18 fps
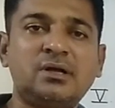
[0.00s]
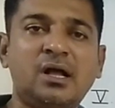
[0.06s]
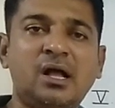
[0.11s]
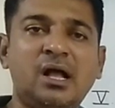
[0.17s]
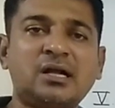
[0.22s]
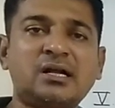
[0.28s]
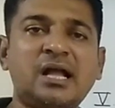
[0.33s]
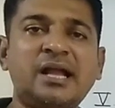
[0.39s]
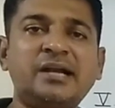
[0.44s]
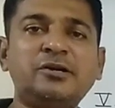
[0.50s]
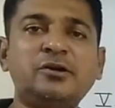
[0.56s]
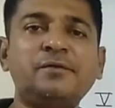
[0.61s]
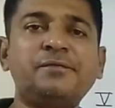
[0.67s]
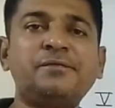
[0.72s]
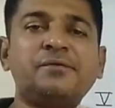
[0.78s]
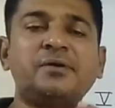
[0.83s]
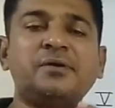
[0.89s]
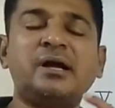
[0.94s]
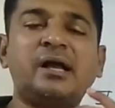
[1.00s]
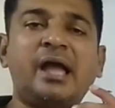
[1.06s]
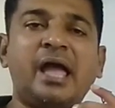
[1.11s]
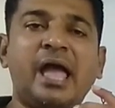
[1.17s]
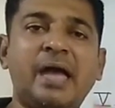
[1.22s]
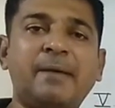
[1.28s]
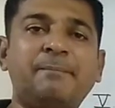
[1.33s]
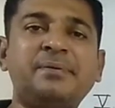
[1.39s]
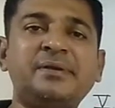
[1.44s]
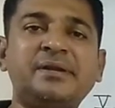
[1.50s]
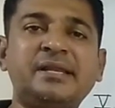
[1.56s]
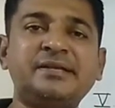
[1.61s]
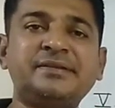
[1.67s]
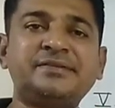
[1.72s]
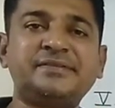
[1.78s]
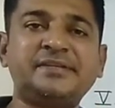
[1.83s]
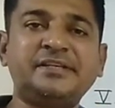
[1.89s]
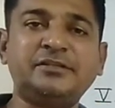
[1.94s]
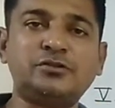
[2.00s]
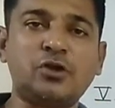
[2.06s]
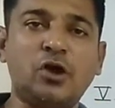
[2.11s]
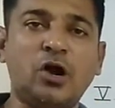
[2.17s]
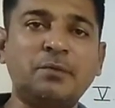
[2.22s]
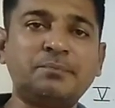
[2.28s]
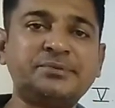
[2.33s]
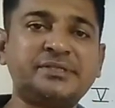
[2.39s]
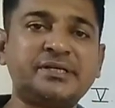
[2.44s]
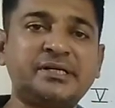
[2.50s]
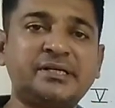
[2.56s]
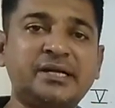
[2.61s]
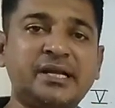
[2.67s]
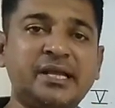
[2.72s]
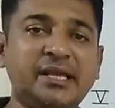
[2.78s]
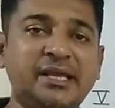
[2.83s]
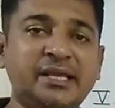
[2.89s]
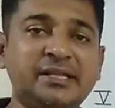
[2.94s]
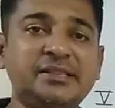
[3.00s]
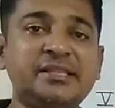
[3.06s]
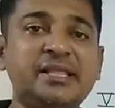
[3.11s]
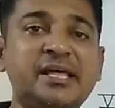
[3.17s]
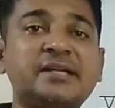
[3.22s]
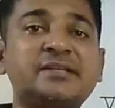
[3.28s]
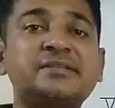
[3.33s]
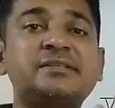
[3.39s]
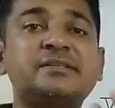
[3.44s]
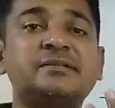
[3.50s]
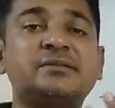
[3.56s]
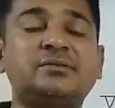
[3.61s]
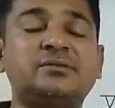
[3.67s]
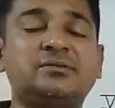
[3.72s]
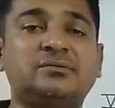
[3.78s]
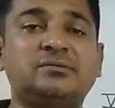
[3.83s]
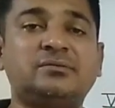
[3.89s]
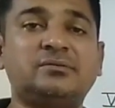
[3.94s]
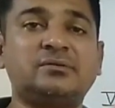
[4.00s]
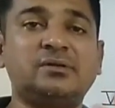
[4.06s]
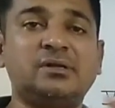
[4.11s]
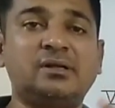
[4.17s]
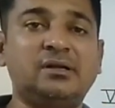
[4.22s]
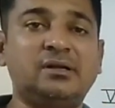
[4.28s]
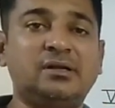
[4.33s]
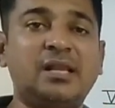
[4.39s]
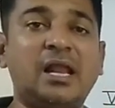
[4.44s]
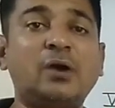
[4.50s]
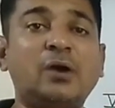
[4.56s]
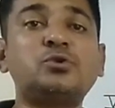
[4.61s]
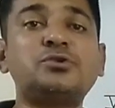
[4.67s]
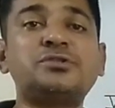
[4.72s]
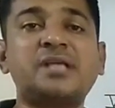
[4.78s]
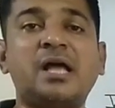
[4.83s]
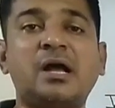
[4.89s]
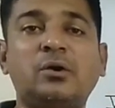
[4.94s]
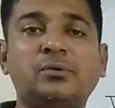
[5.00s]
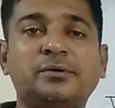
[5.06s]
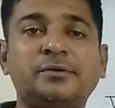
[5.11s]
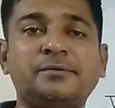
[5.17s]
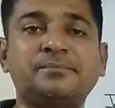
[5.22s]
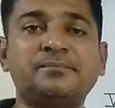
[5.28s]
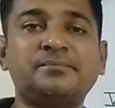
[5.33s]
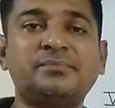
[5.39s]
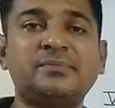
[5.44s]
A kind of happiness is observed in their loud sound.